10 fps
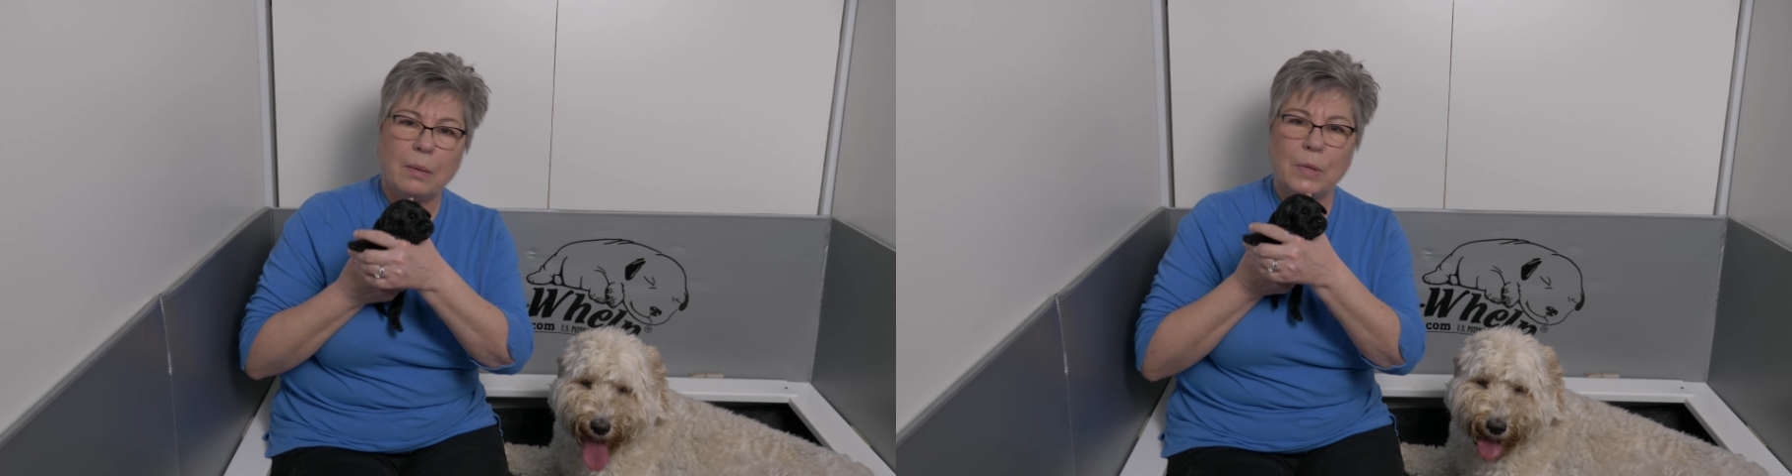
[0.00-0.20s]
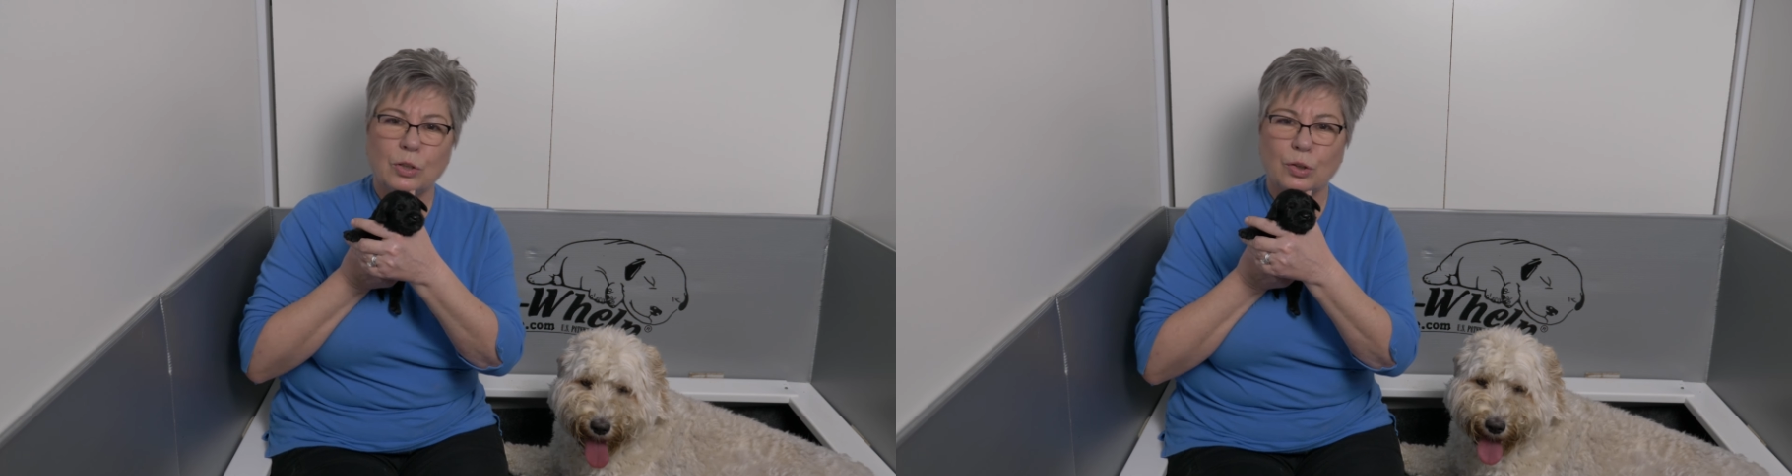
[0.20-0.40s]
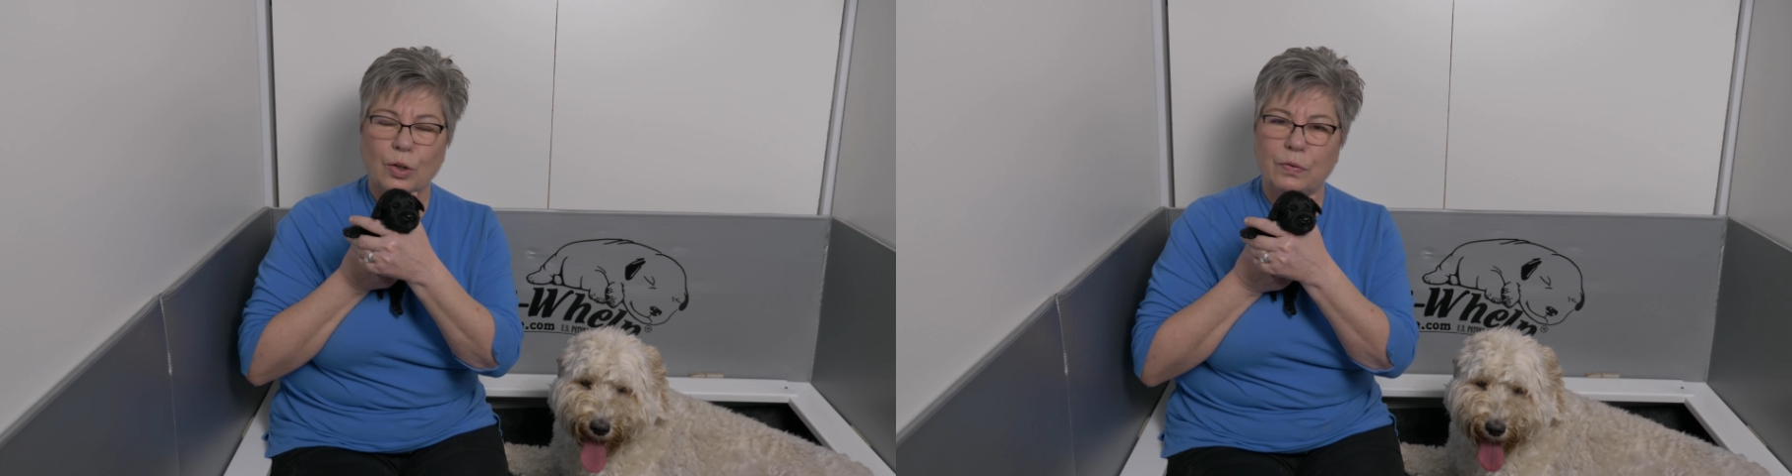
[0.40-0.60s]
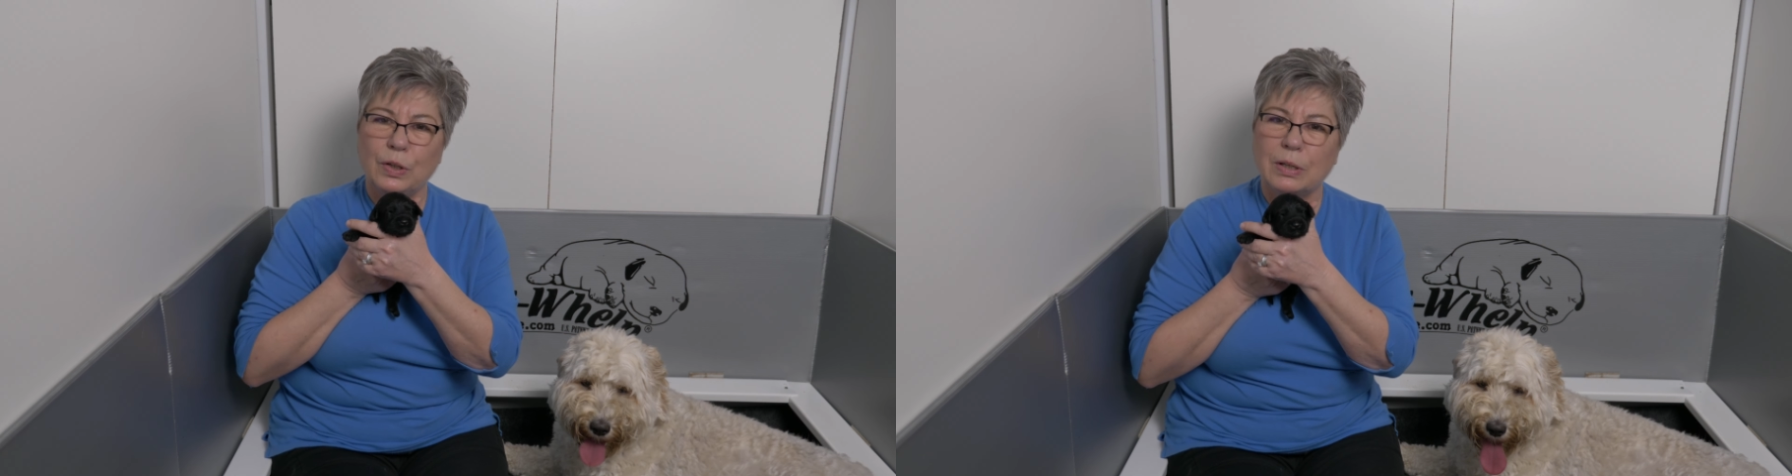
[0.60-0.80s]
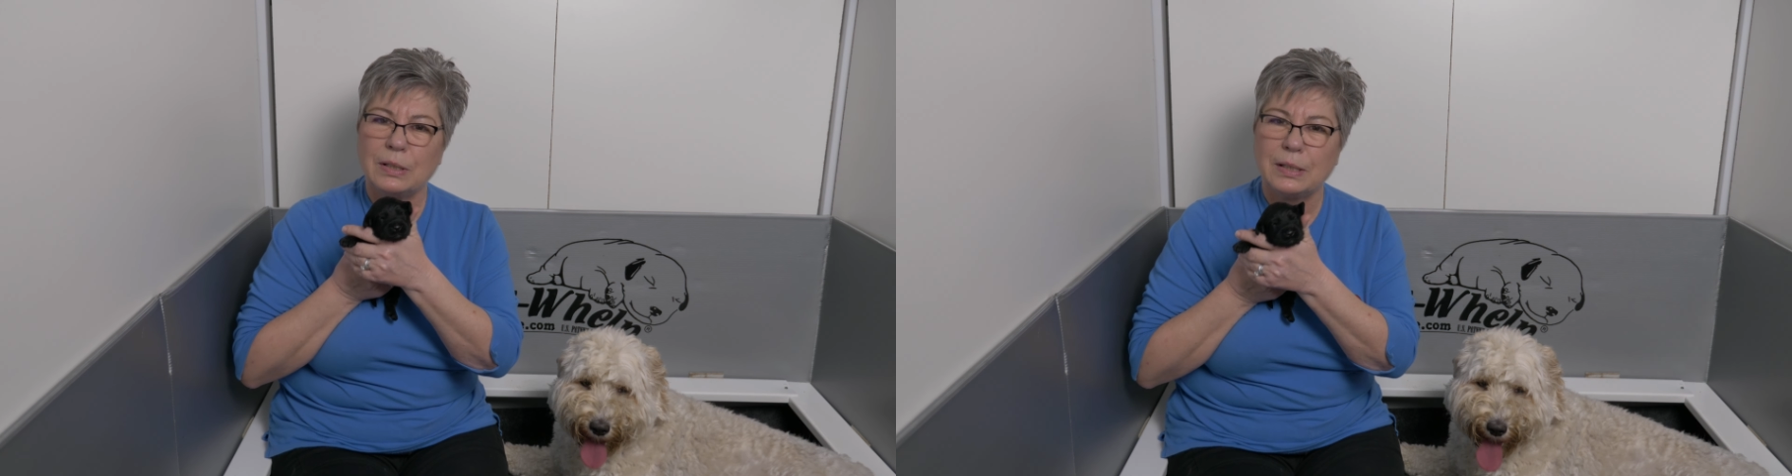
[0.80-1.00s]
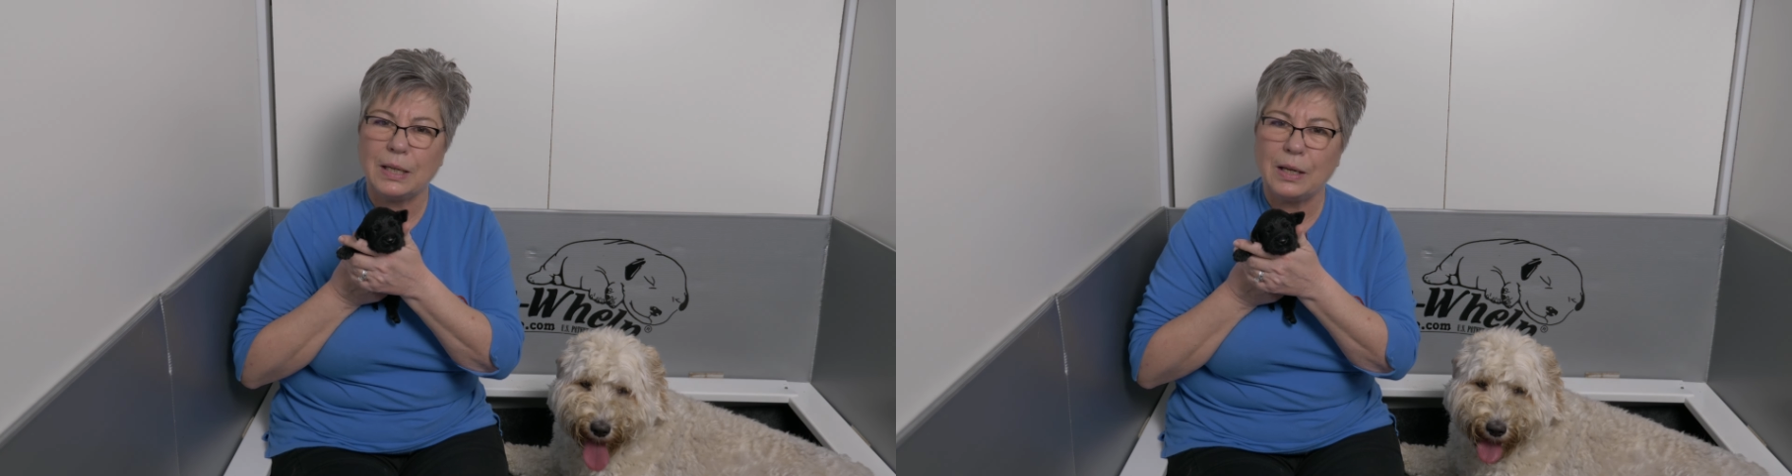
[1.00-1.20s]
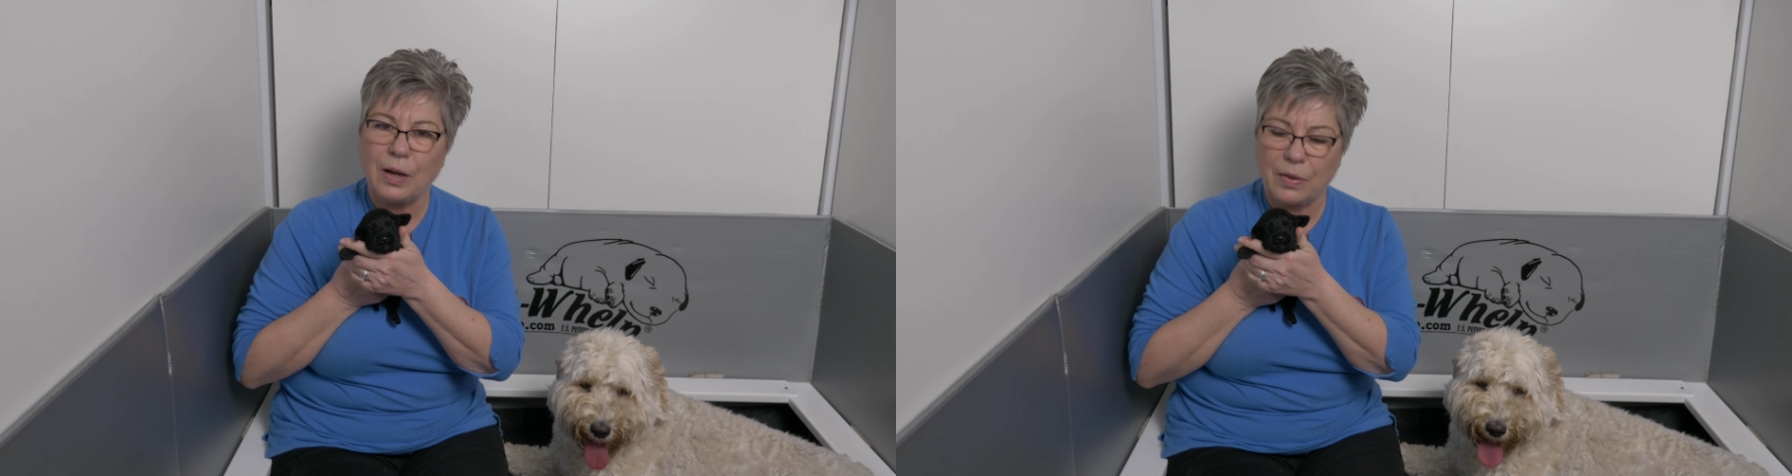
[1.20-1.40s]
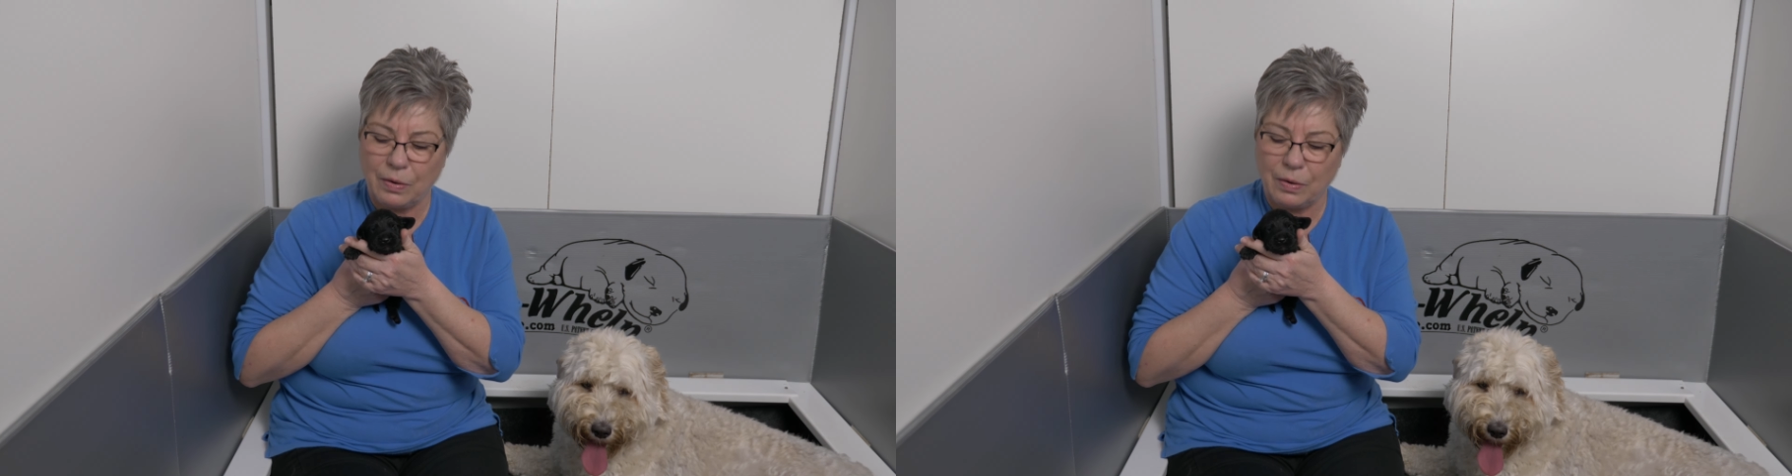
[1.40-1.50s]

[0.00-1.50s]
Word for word: Now, I'm not sure if you can see it on